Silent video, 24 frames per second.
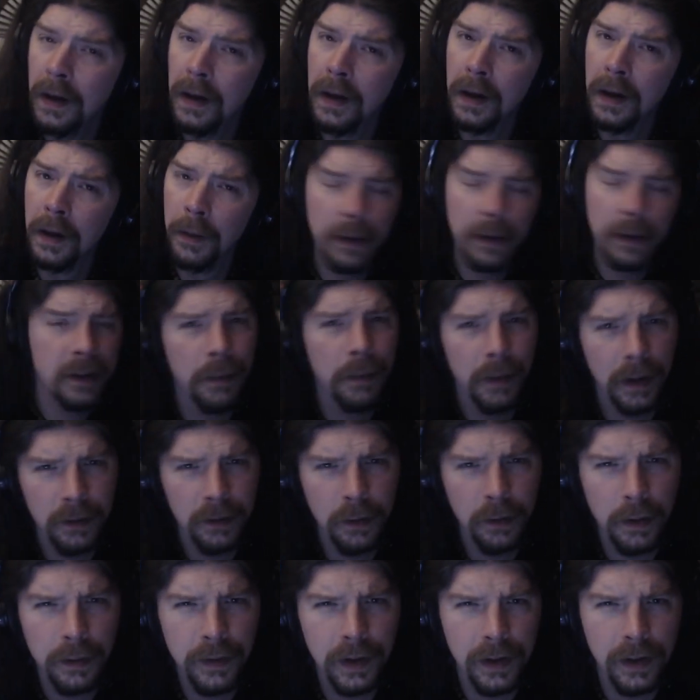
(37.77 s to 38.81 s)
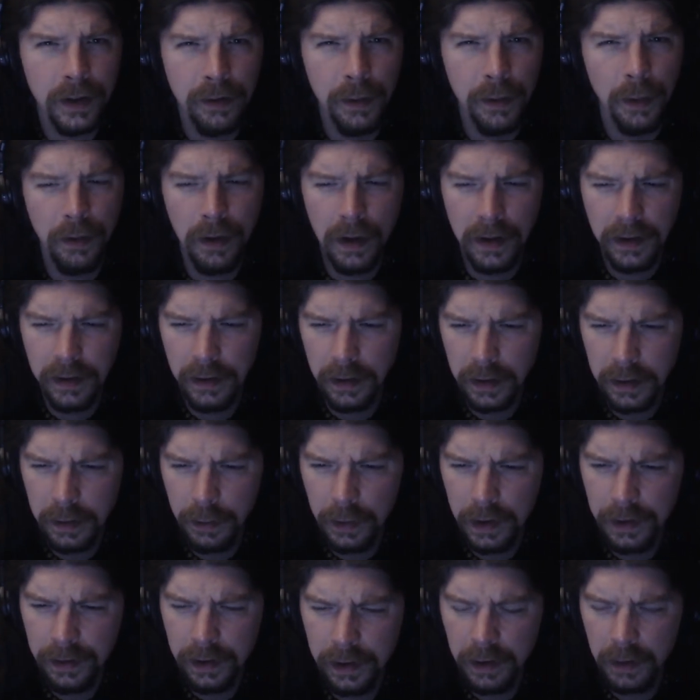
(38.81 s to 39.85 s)
What's up, guys? Welcome to the stream of Crazy Awesome.
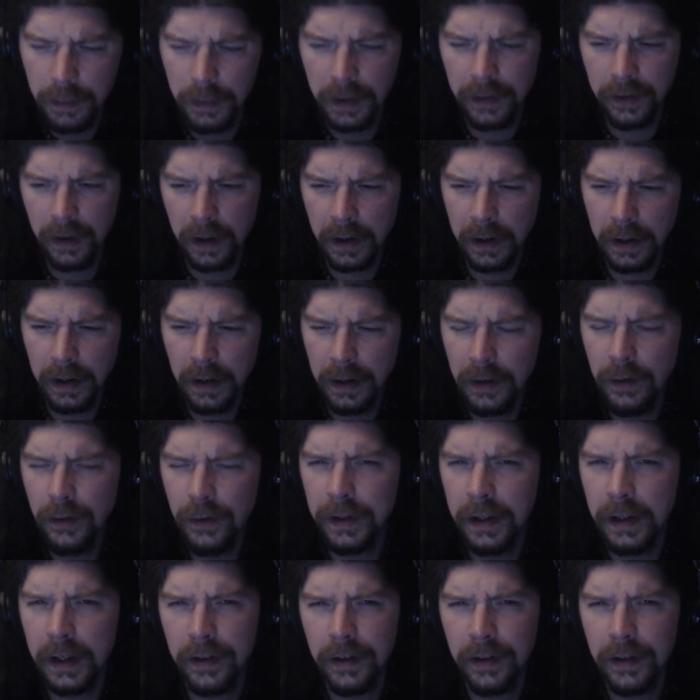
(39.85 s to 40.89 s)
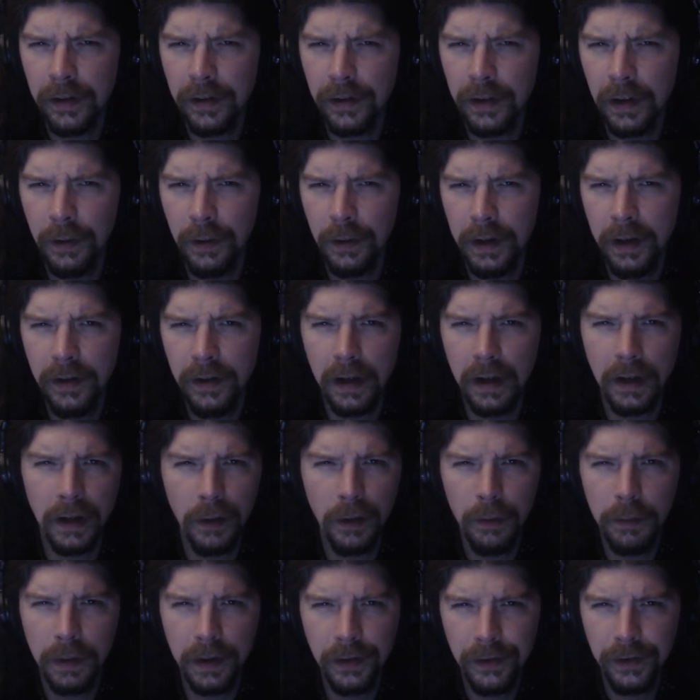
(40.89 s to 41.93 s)
Where I drink too much, act like a douche, and that's the show. It is a
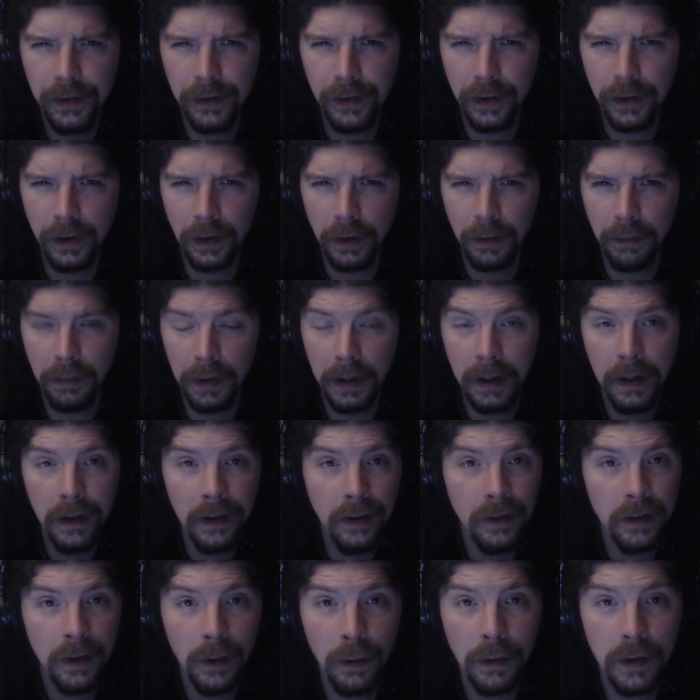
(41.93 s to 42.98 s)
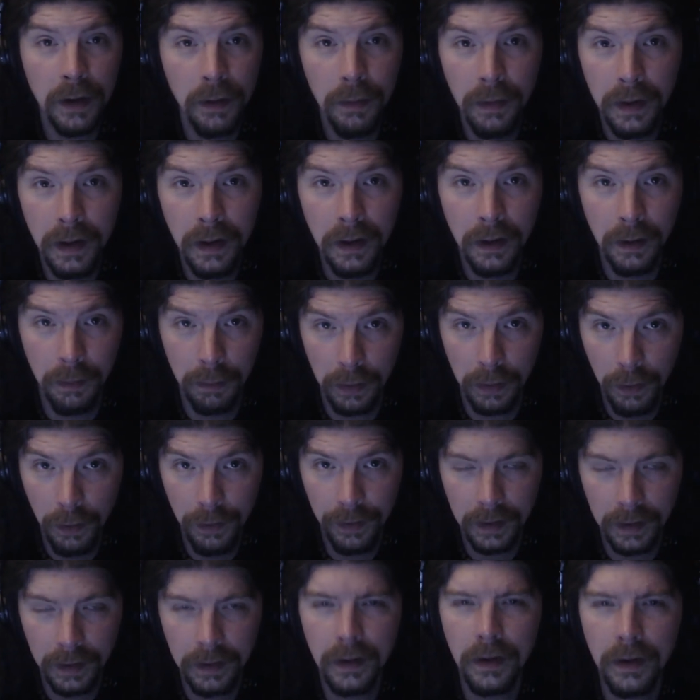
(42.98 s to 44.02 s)
low-budget show, but it is going to be
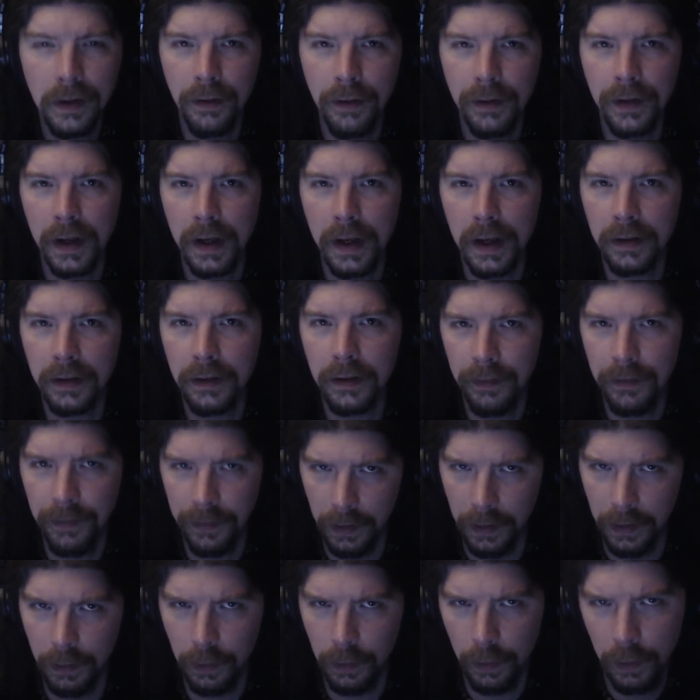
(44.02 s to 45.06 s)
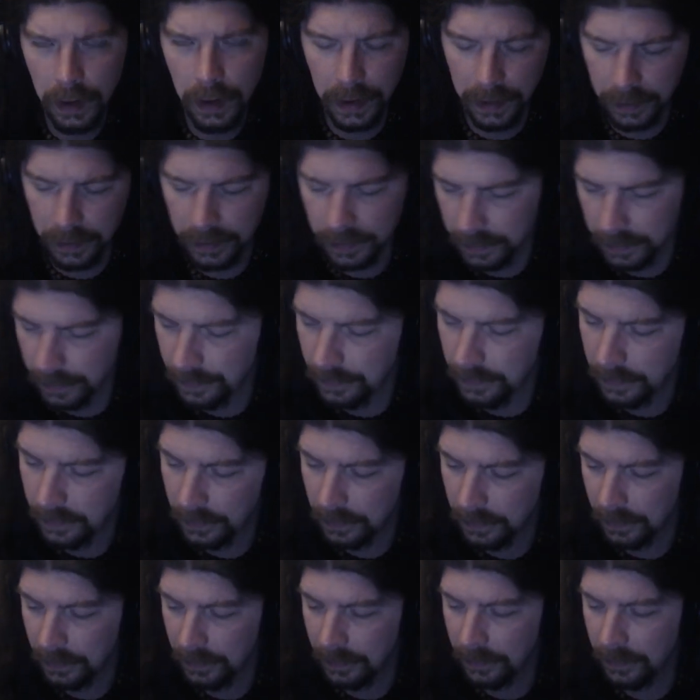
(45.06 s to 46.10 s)
improving over the next few weeks.
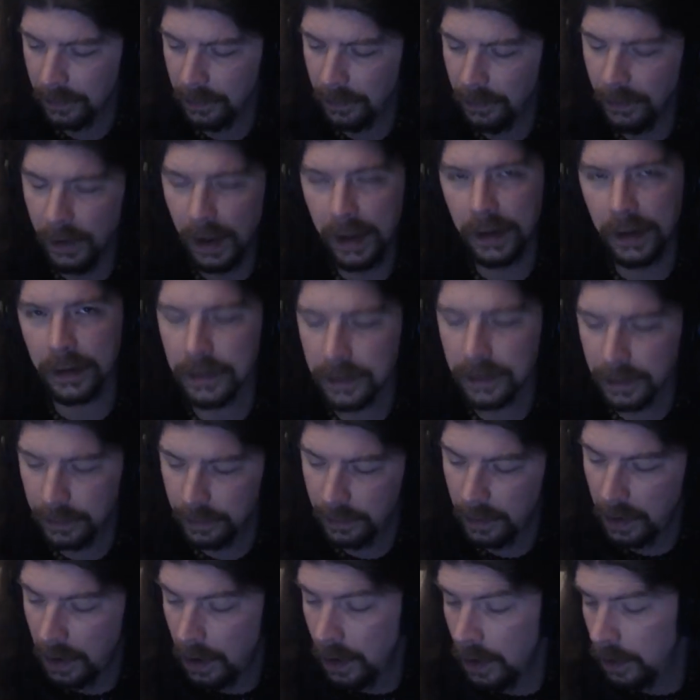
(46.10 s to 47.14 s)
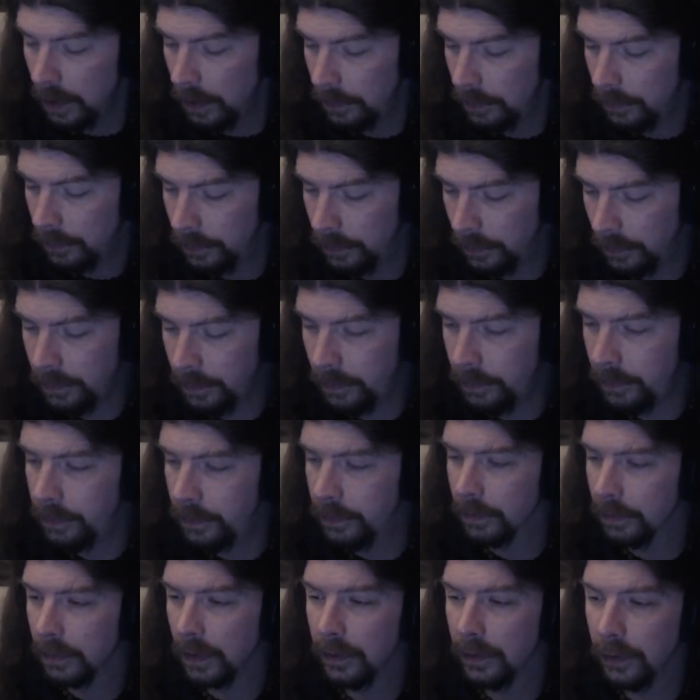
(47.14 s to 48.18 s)
Yes.
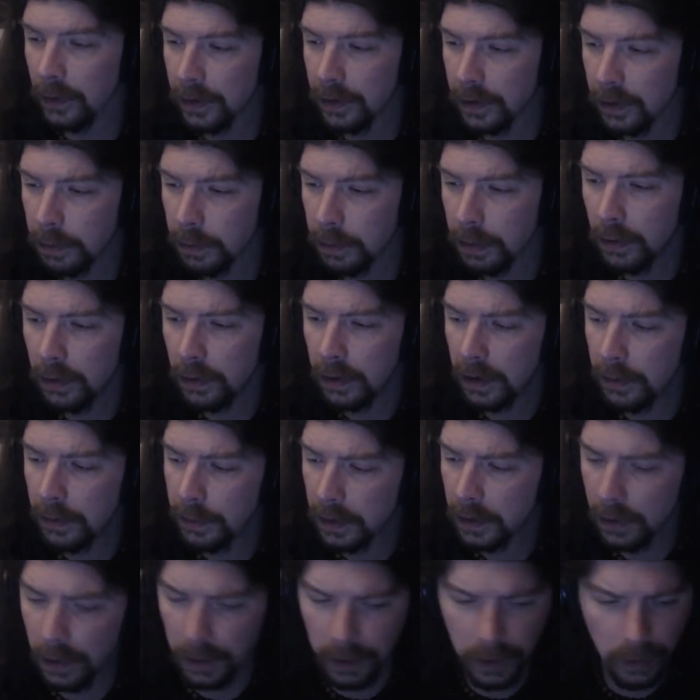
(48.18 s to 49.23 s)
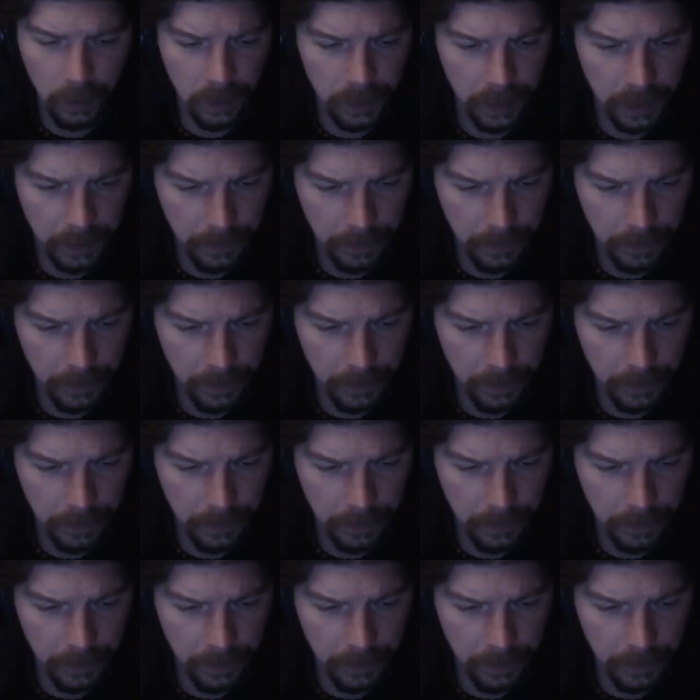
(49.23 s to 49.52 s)
My voice is broken. I've been talking all day.